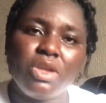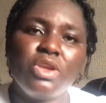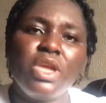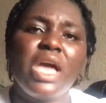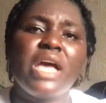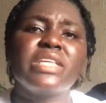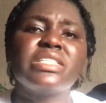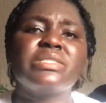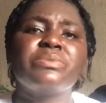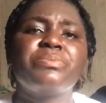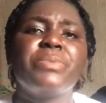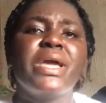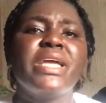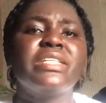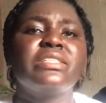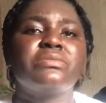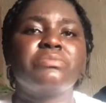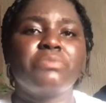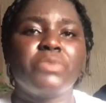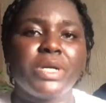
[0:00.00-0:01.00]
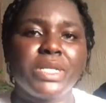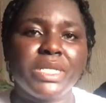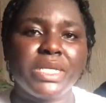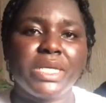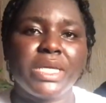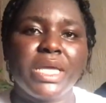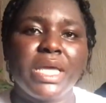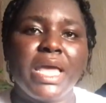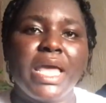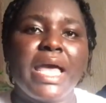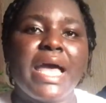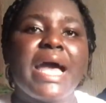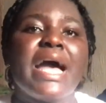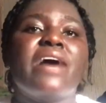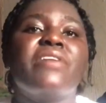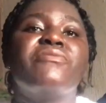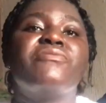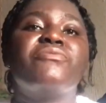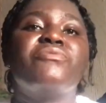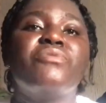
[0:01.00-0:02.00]
I have spent money.
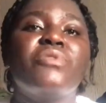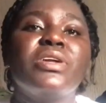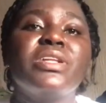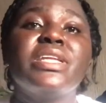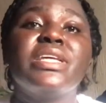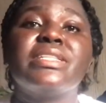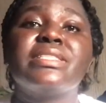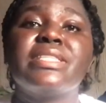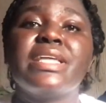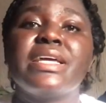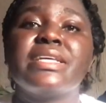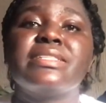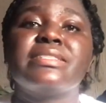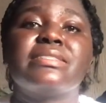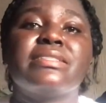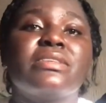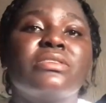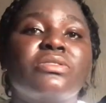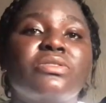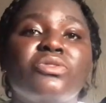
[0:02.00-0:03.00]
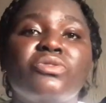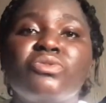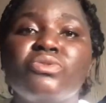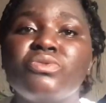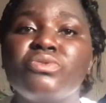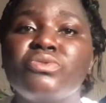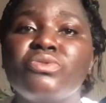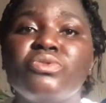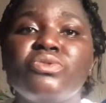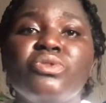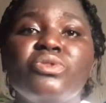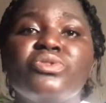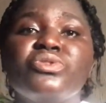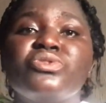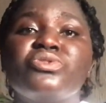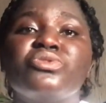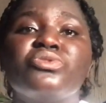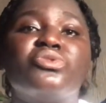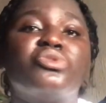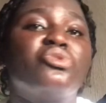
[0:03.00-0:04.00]
I've run a test
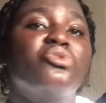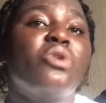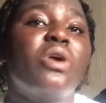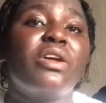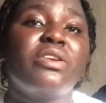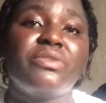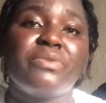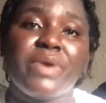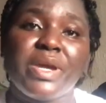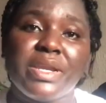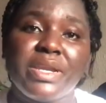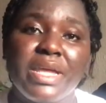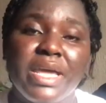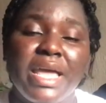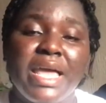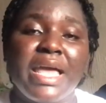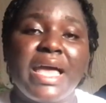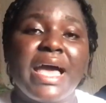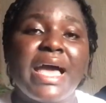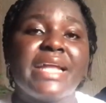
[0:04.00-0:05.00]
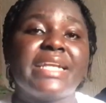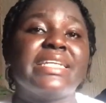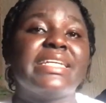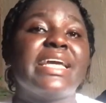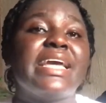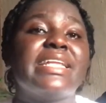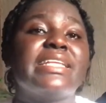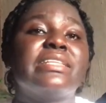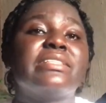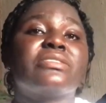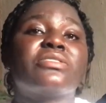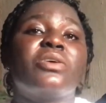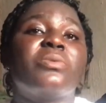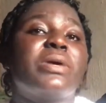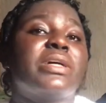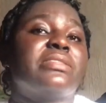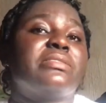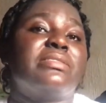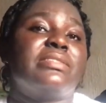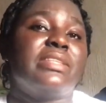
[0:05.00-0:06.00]
close to 200. At the end, it come
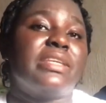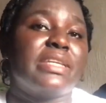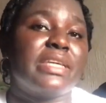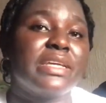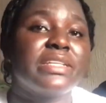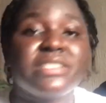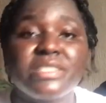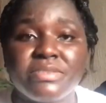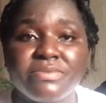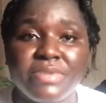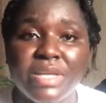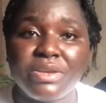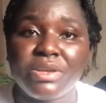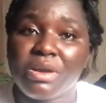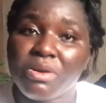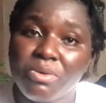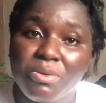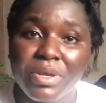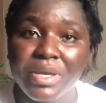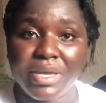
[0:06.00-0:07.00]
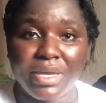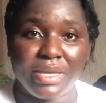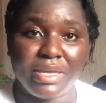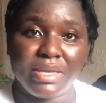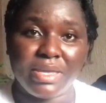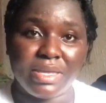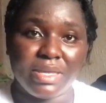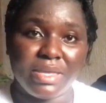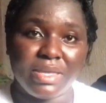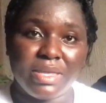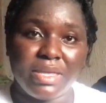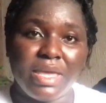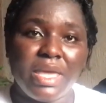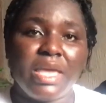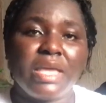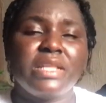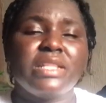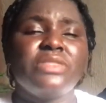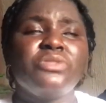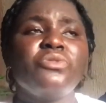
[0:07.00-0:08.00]
out negative that you're okay.
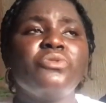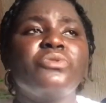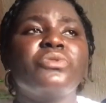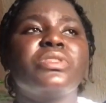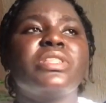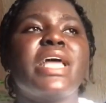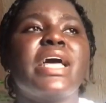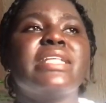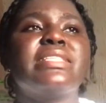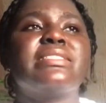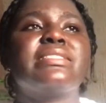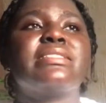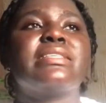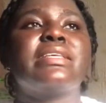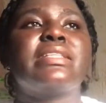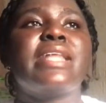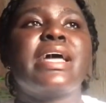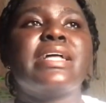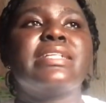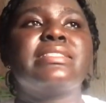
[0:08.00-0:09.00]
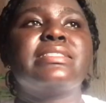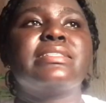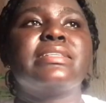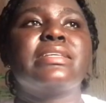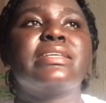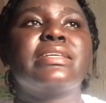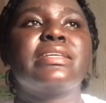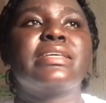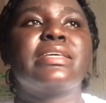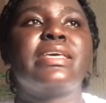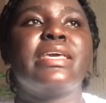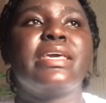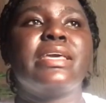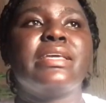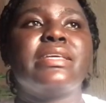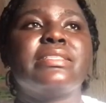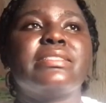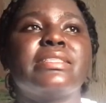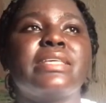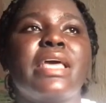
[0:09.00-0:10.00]
No, that's that
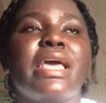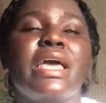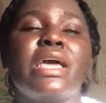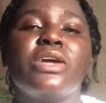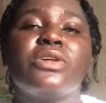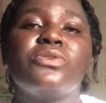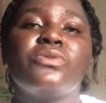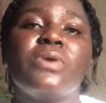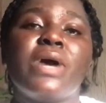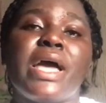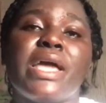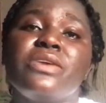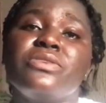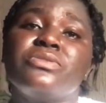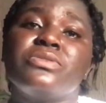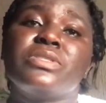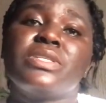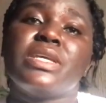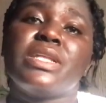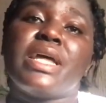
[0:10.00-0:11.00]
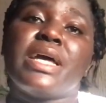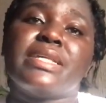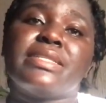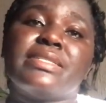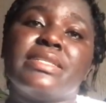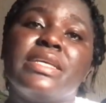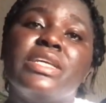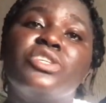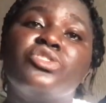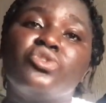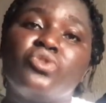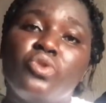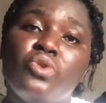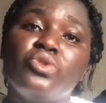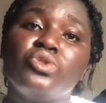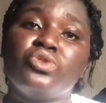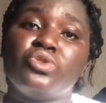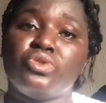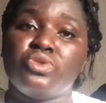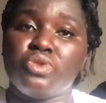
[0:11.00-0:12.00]
case. No, I used to say that it's
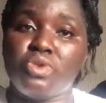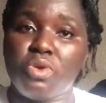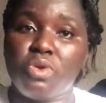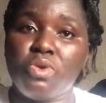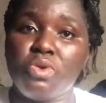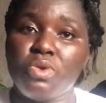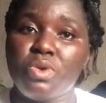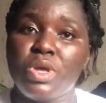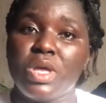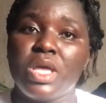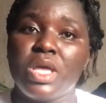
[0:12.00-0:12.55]
good to know